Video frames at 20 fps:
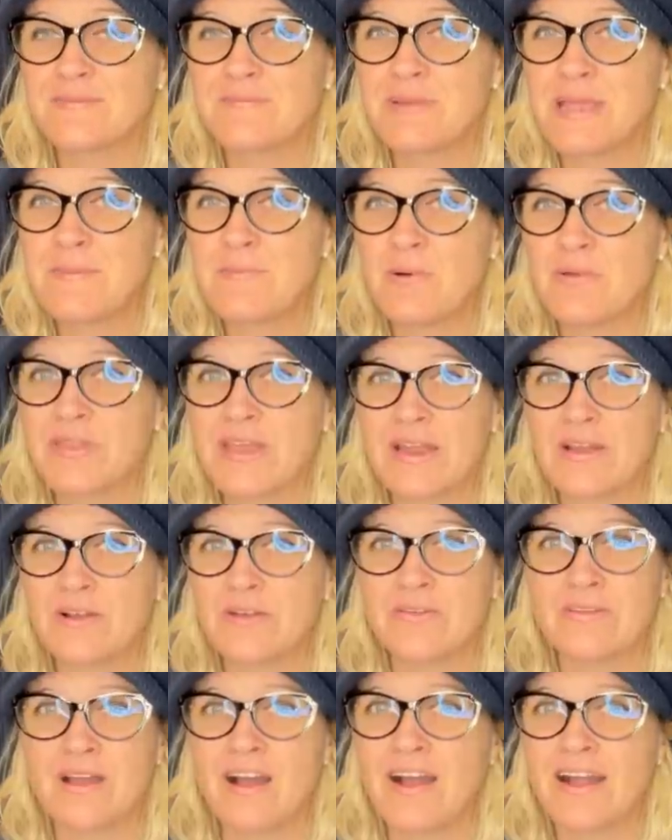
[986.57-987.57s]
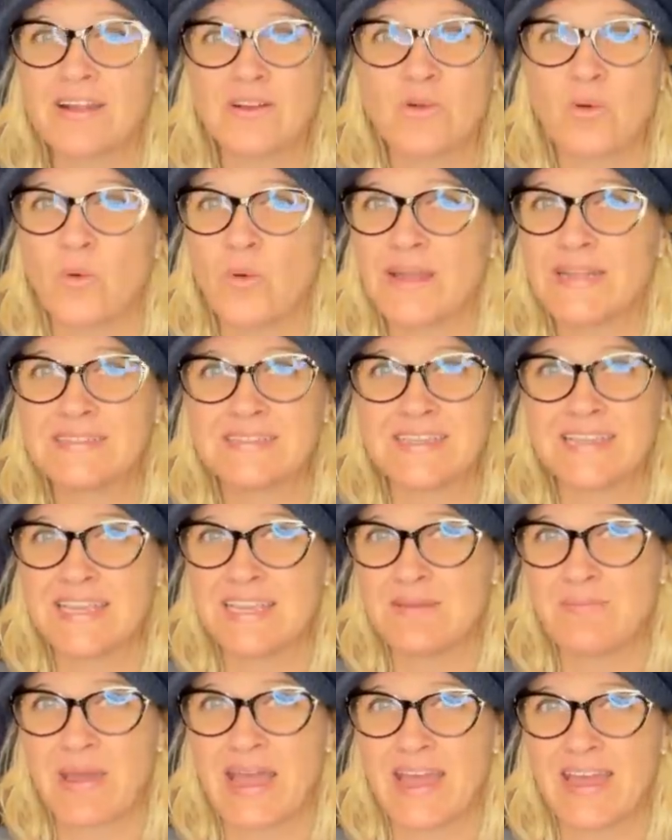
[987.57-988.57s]
people that are not going to
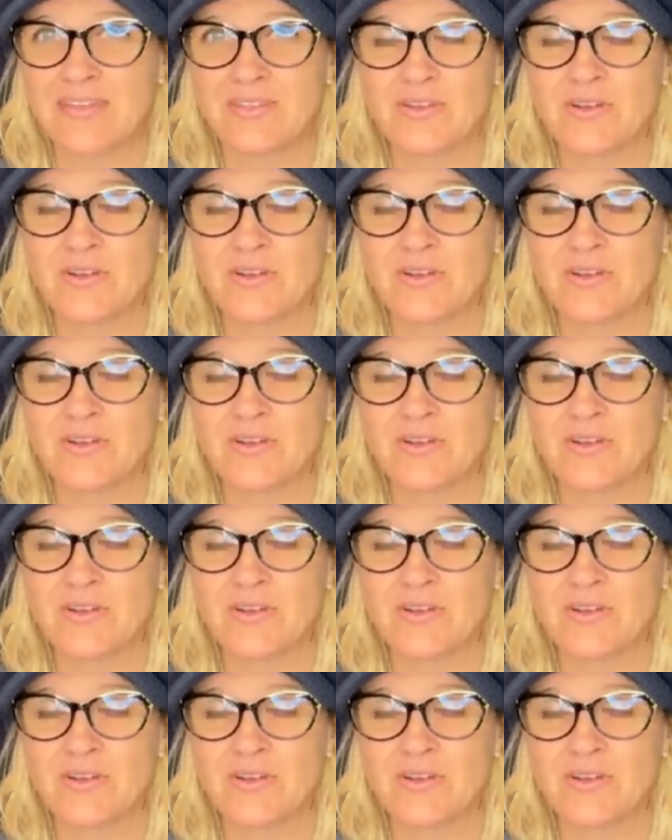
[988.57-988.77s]
eBay.